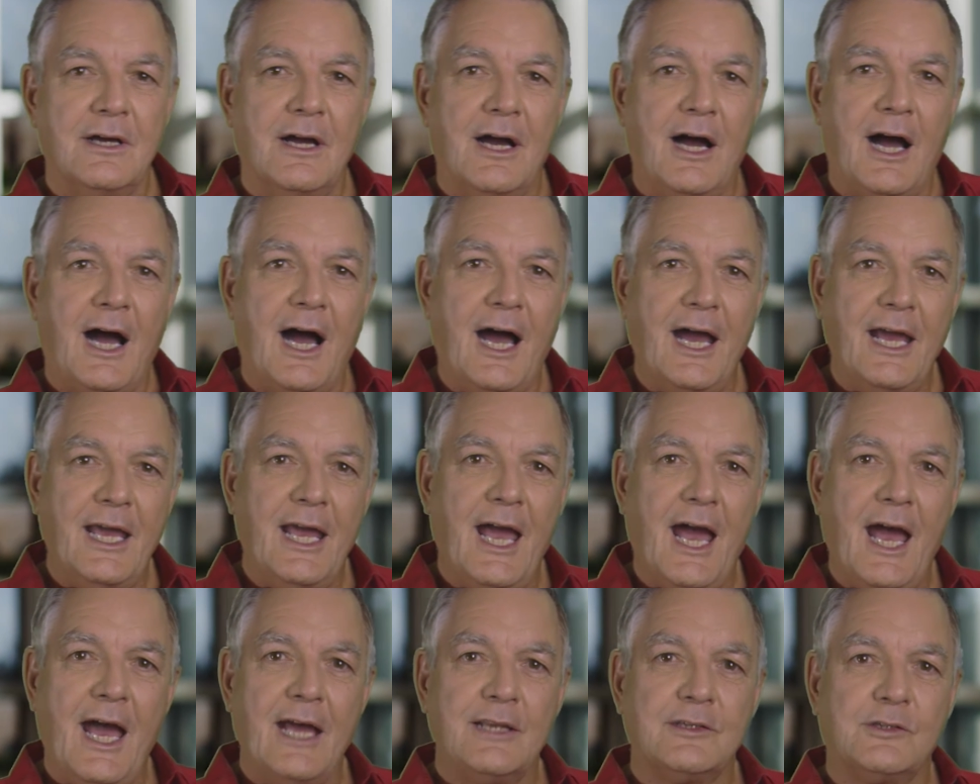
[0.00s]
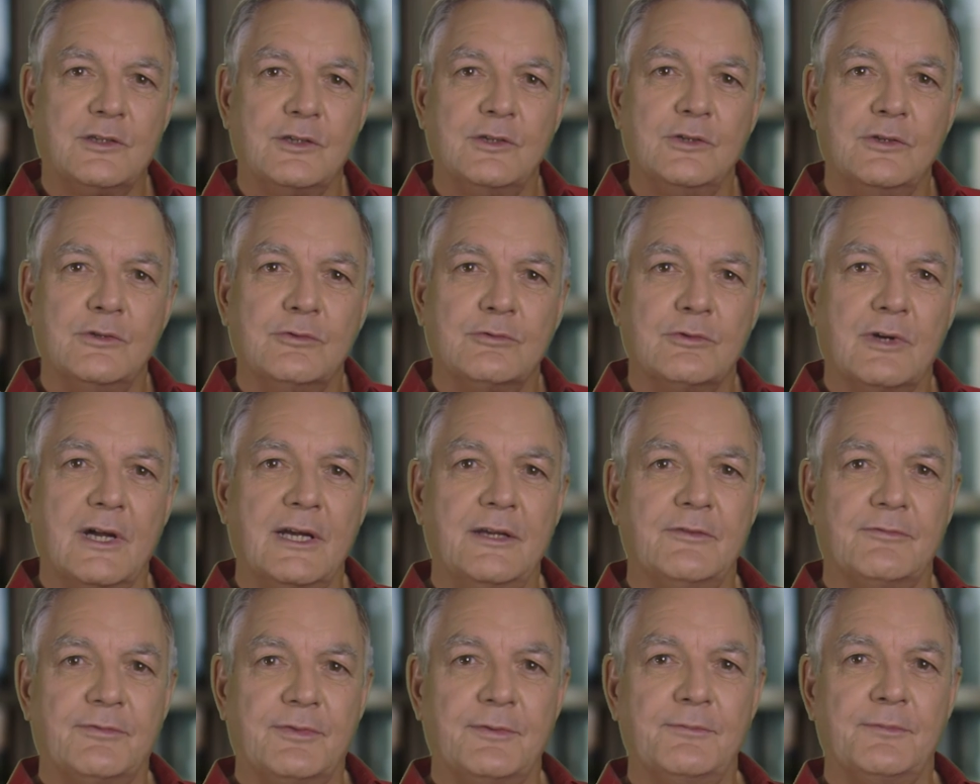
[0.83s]
I had to,
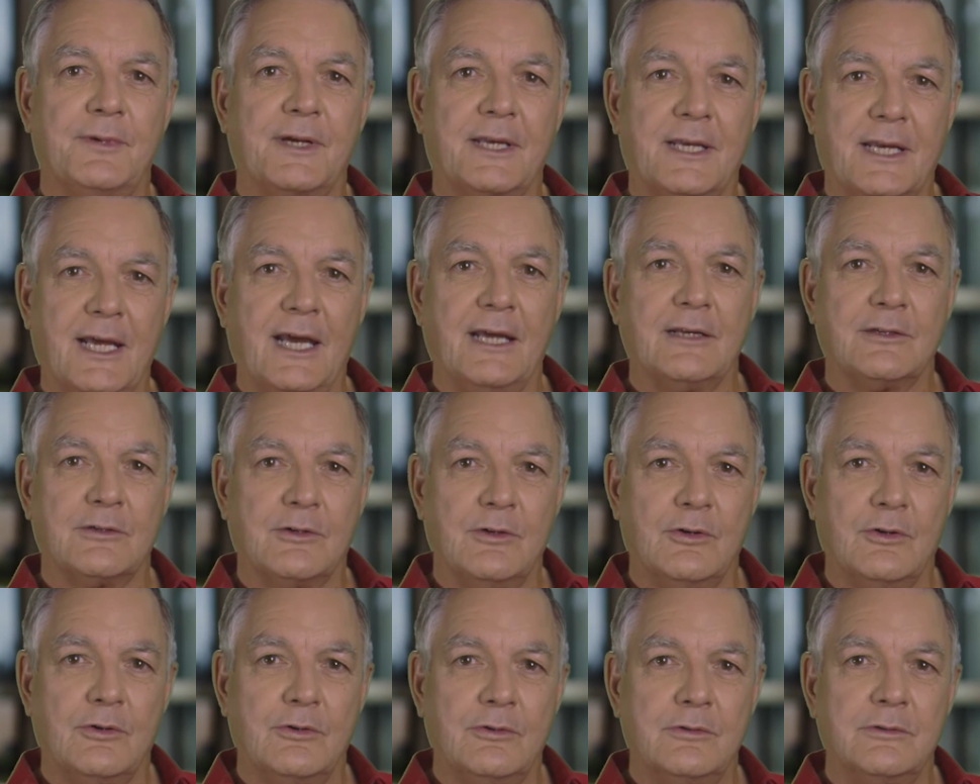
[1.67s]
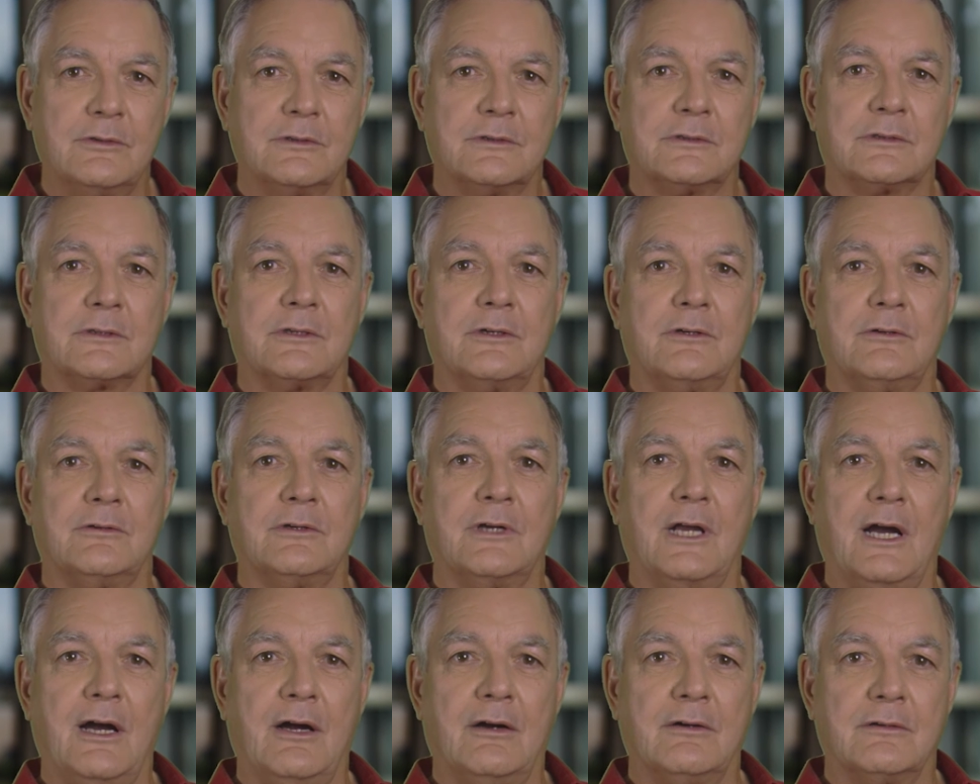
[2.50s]
right from the get-go, slow
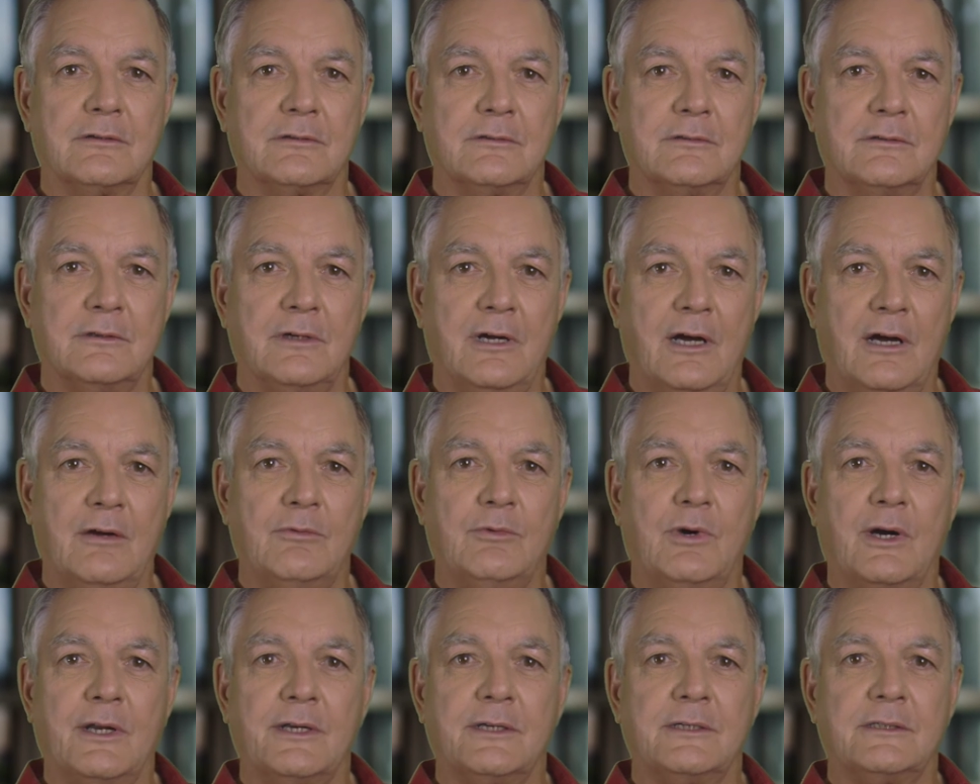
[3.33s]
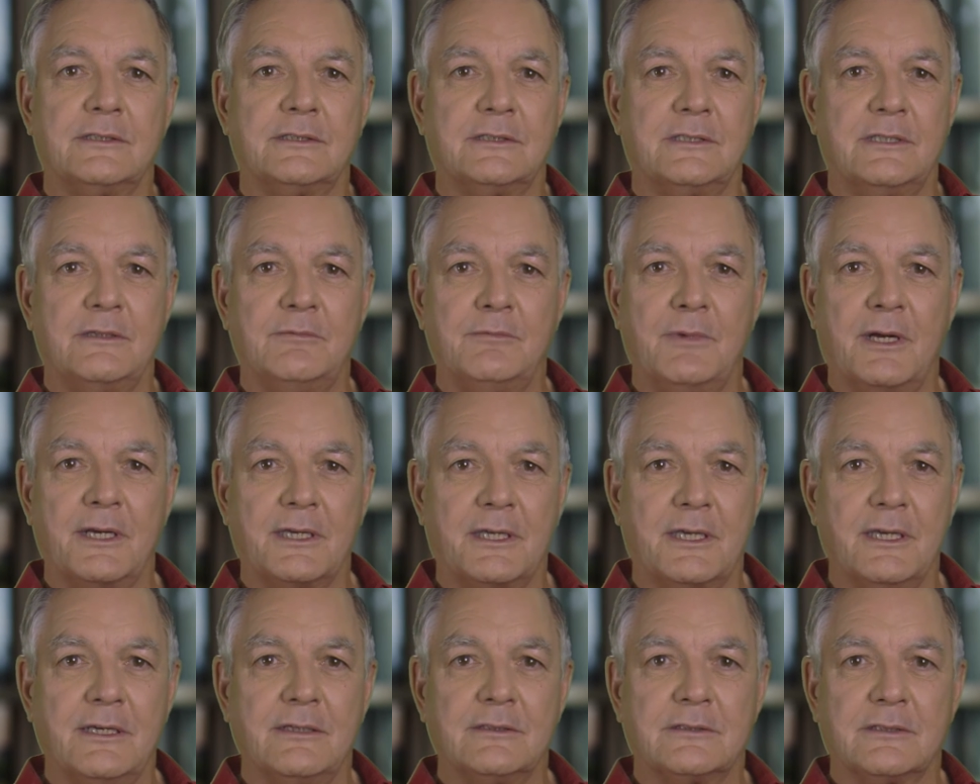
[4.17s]
down. I wanted to see my
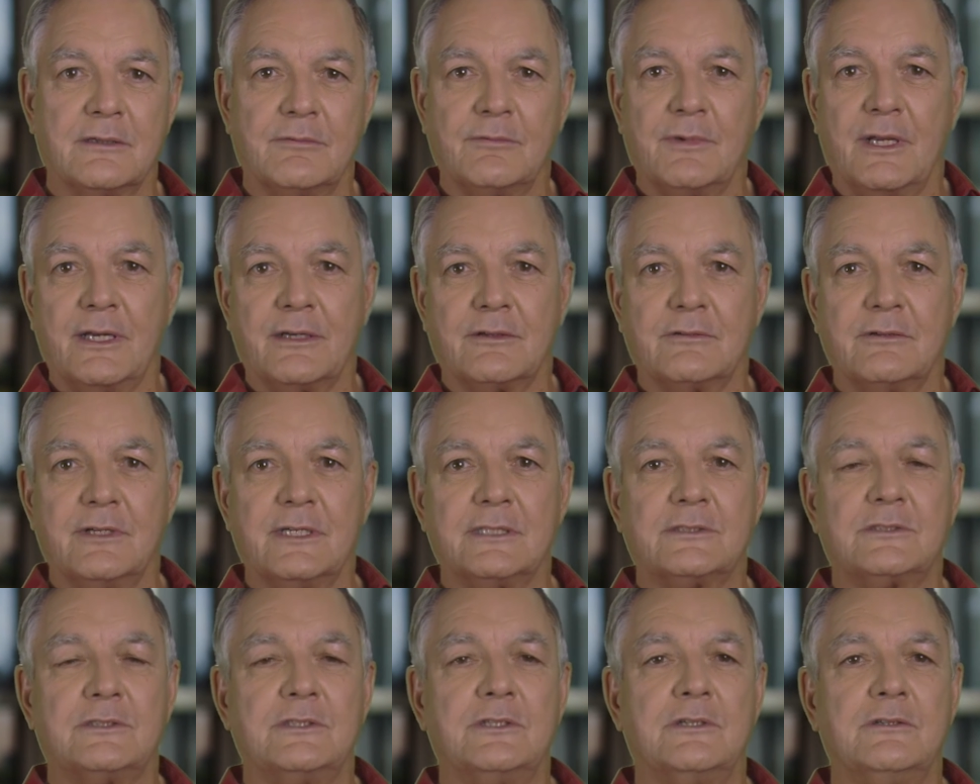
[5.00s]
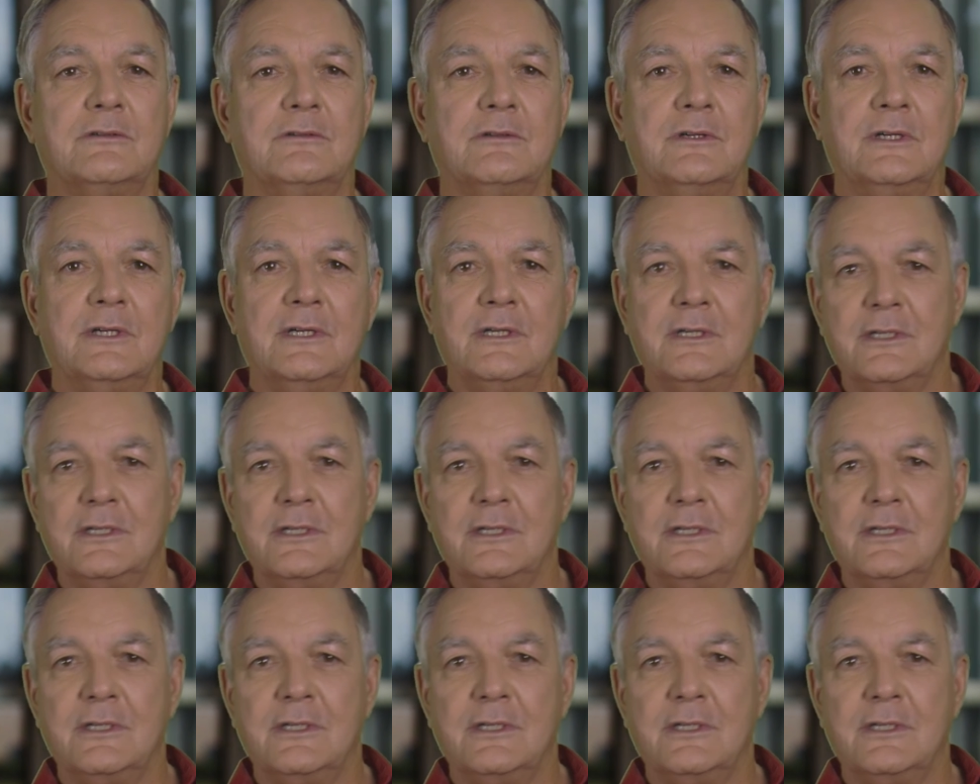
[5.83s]
kids. I'm like the rest of you.